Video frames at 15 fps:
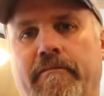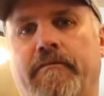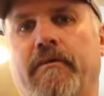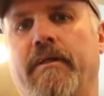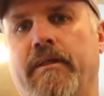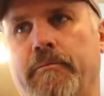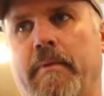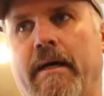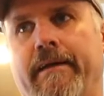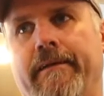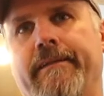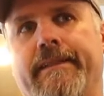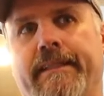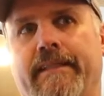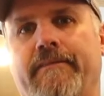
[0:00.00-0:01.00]
foot is better,
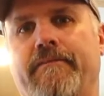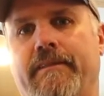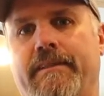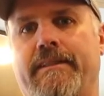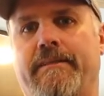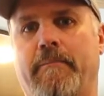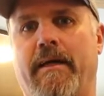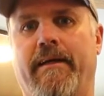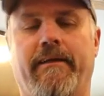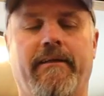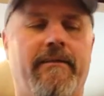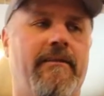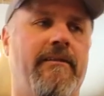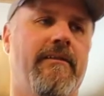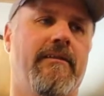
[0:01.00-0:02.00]
6 foot's better.
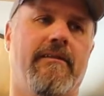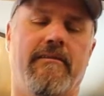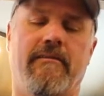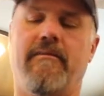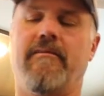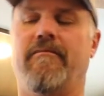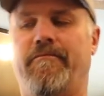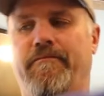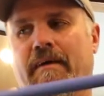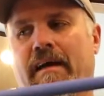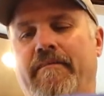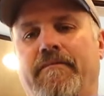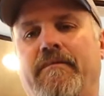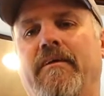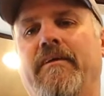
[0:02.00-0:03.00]

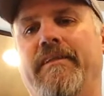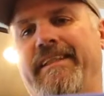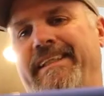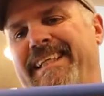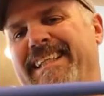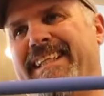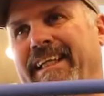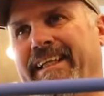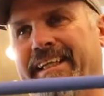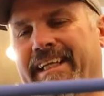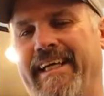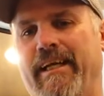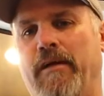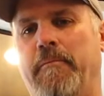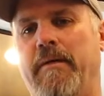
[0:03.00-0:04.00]
5 foot, just a
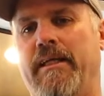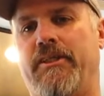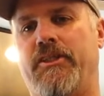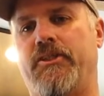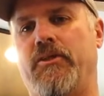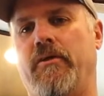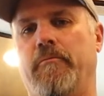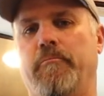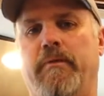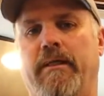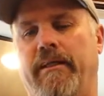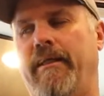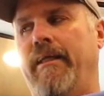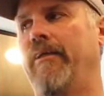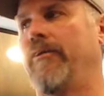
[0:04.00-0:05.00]
little bit short,
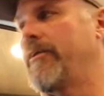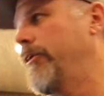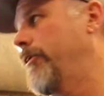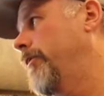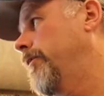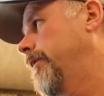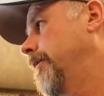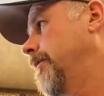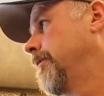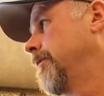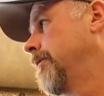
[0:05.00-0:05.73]
but you can do it.